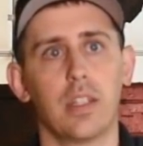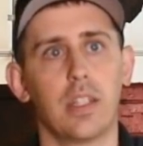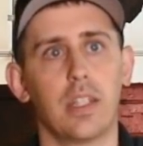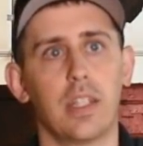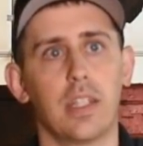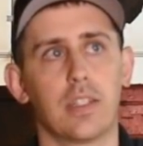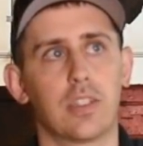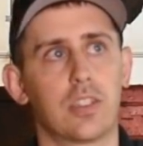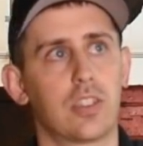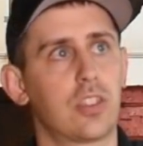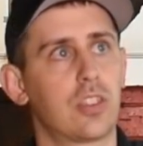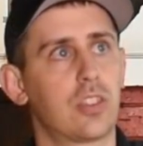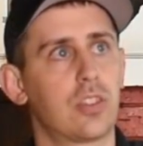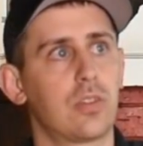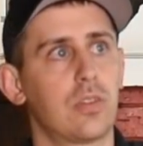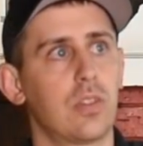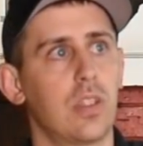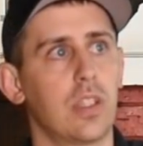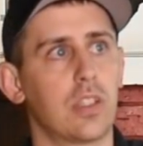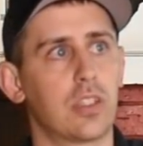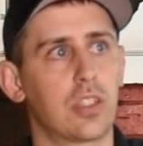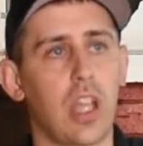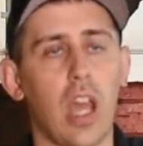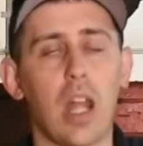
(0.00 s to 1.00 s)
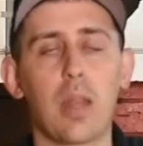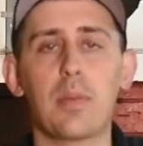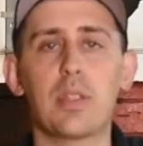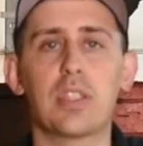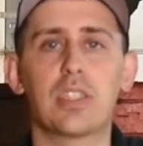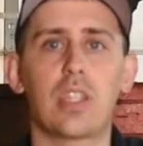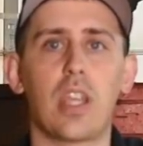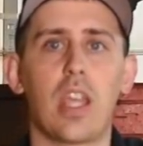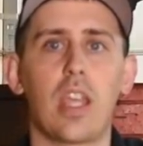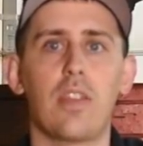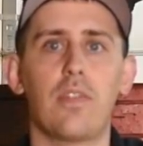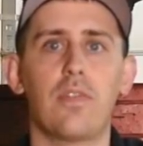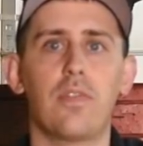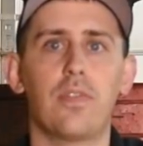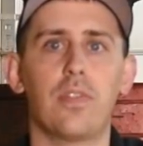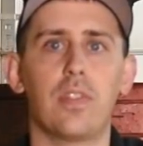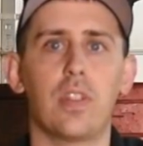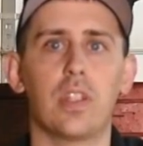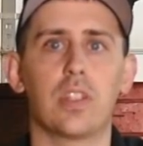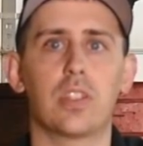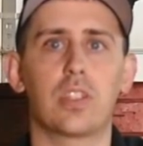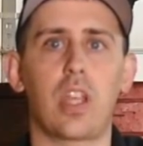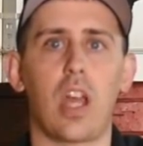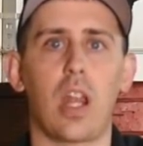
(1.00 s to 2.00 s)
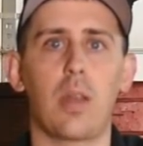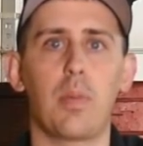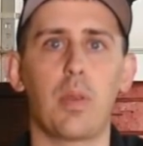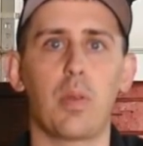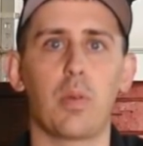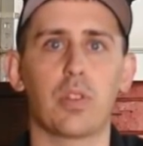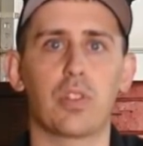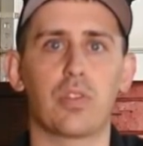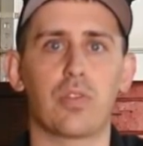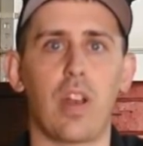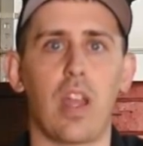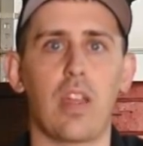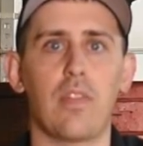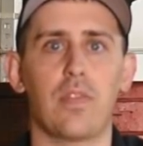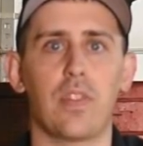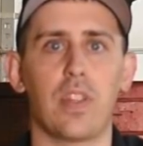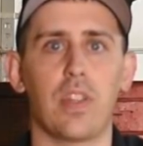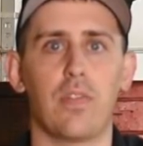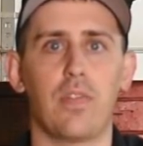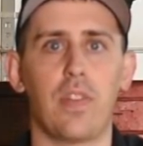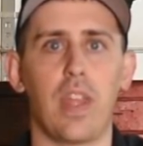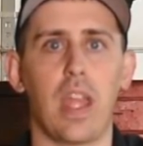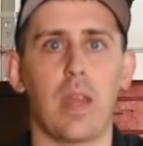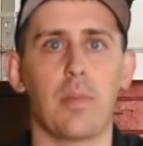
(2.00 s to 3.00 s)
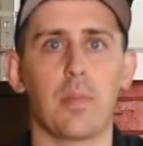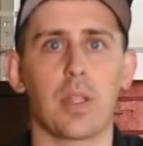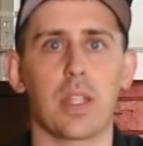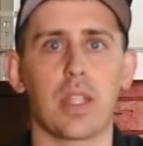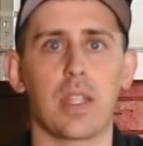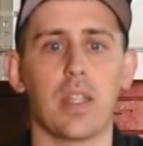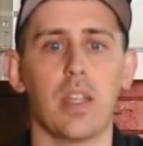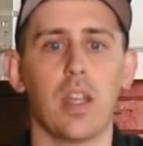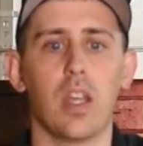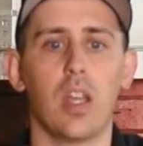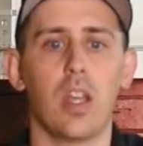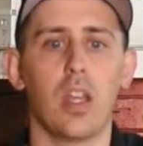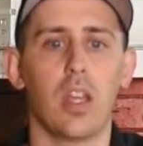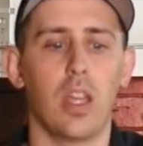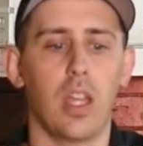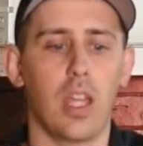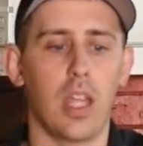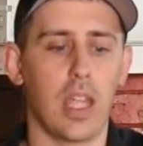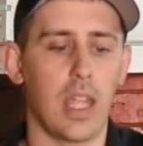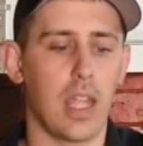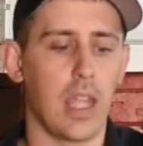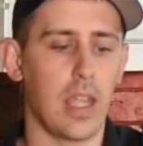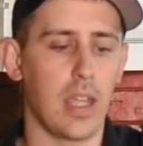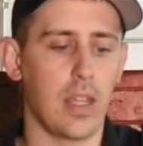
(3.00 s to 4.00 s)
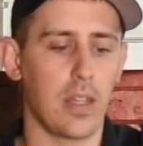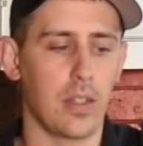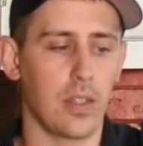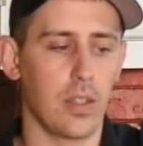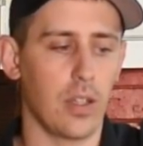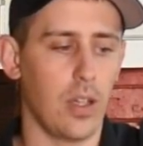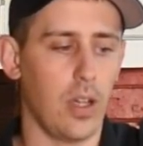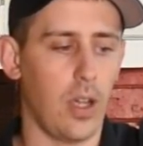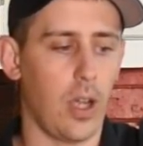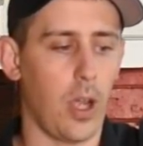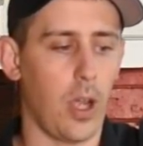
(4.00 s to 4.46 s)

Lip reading: It's got to be safe. It's got to be what's right for your family, and